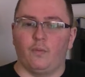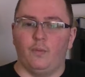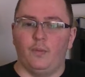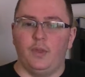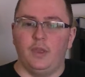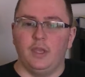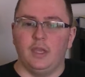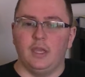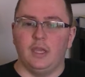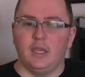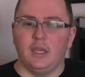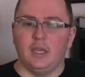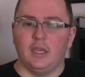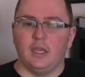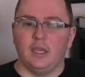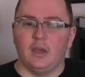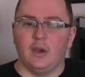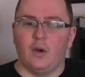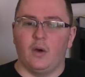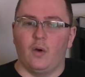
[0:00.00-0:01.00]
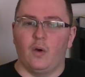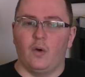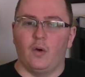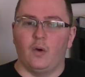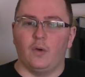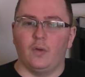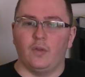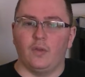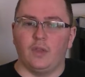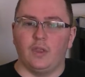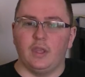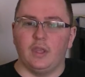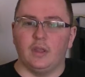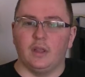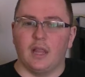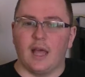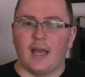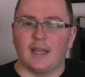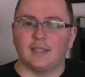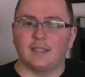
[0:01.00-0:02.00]
The
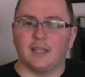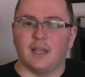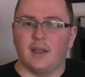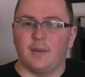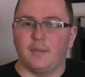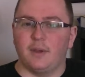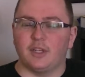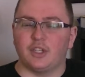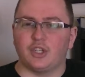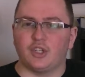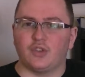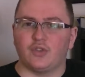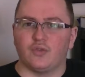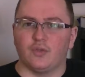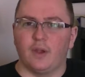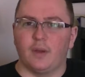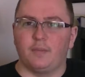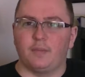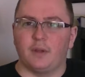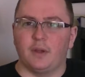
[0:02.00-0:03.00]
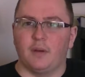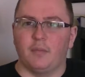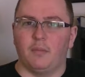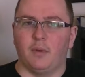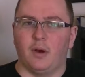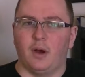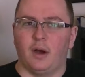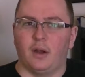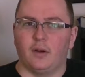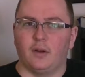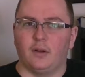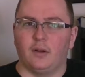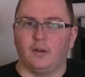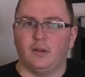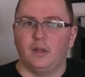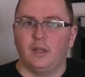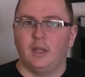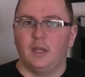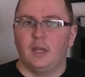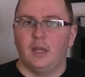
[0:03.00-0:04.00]
last time I stripped a
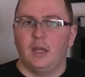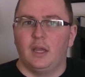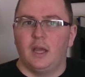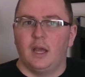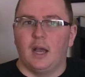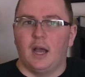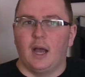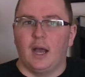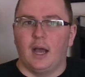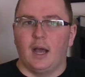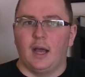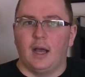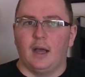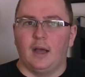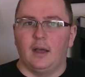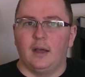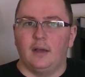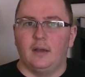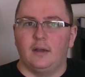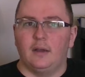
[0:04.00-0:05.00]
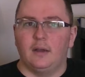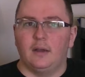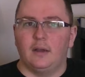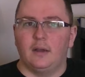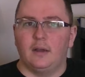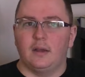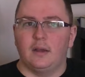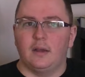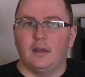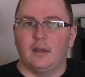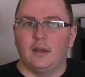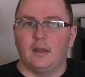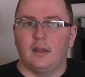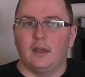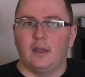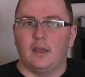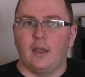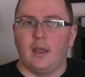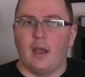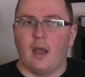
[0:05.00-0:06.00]
model, I
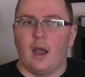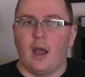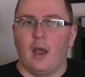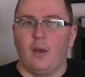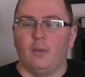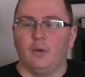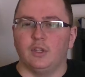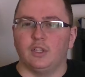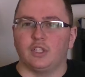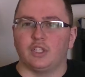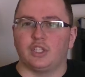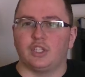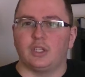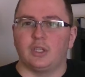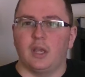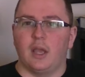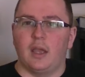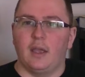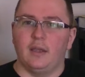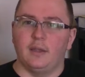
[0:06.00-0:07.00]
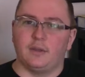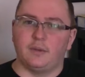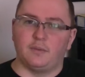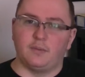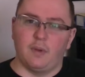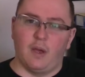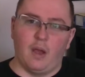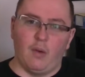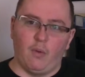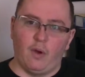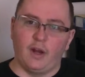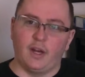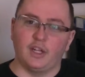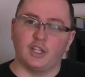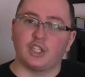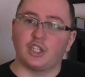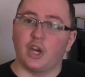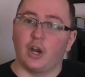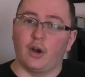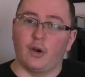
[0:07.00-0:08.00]
want to
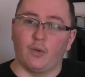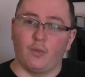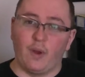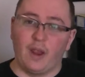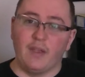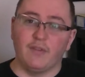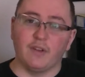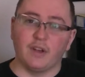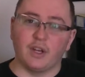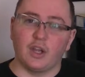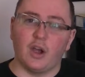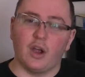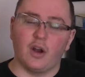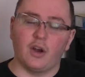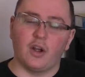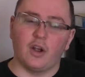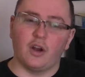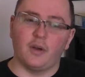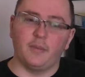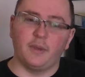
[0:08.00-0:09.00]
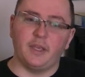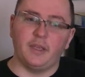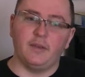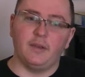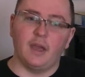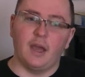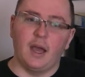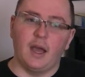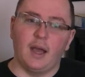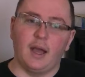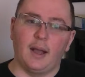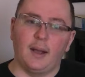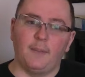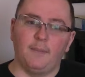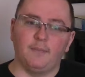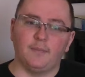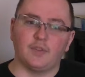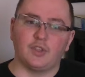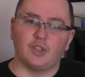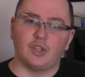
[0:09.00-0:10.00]
start a Raven Guard army.
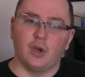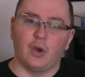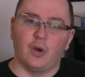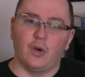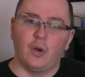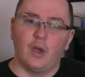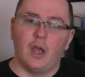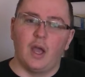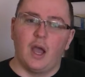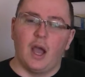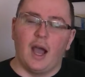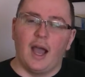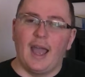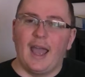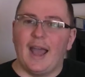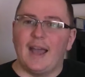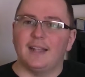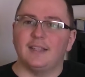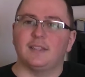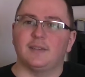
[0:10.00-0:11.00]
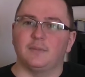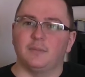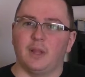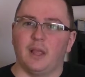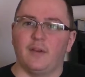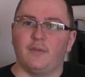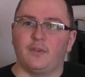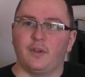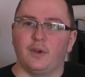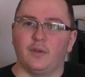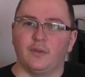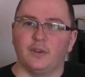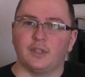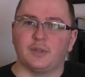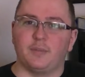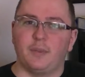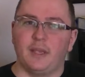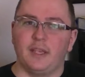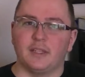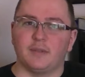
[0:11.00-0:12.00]
So I had some leftover
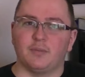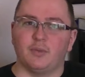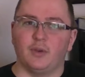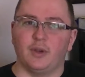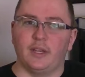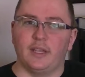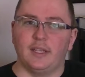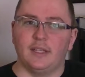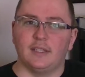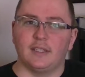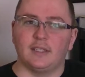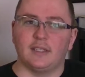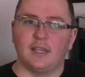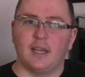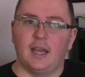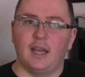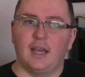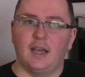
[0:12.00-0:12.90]
Space Marines